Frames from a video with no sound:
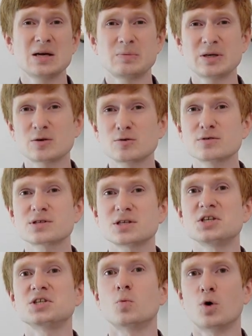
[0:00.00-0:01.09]
because
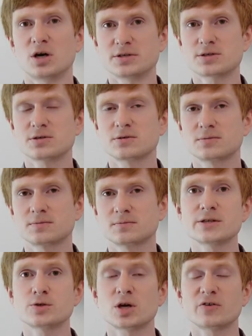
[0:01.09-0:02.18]
it won't
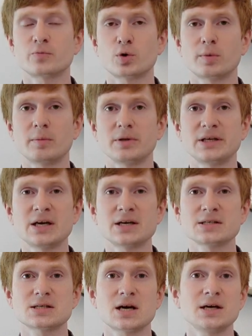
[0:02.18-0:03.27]
as you have probably guessed,